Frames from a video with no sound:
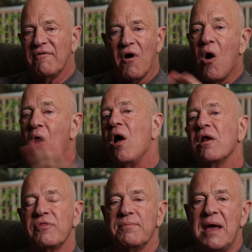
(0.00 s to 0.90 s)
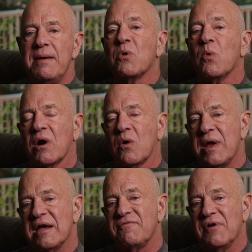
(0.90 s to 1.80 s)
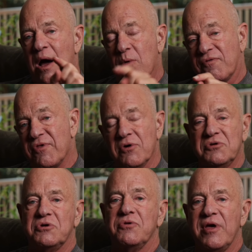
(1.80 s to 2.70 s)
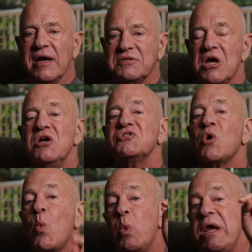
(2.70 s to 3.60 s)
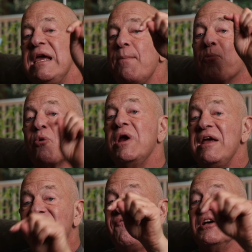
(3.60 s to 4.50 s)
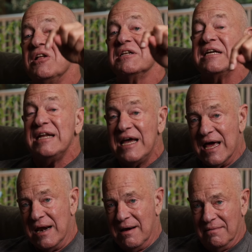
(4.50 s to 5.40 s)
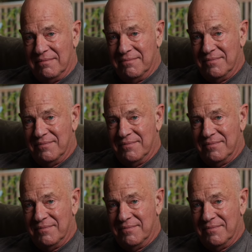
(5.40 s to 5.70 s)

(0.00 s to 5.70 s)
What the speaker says: of all of the paperwork we had to fill out were for those two things. So we pre-filled it in